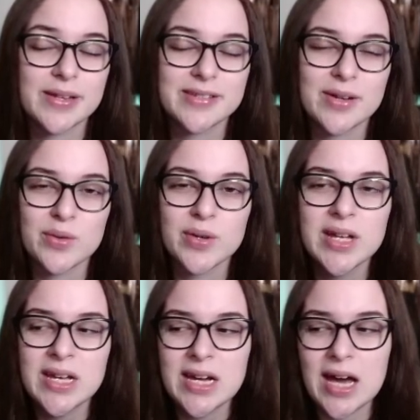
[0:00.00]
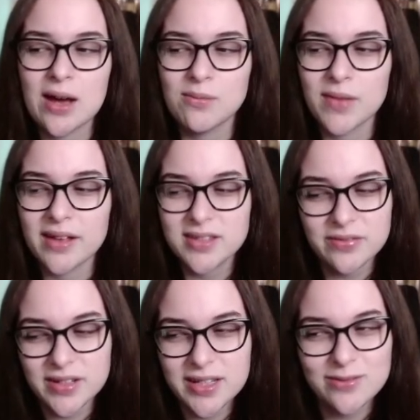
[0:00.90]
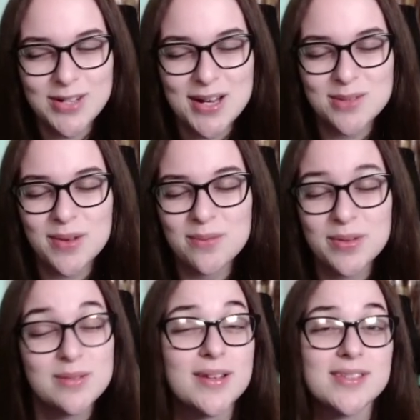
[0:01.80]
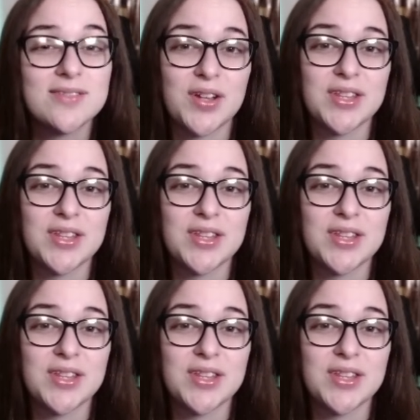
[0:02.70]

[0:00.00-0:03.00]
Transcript: So I definitely have changed my perspective on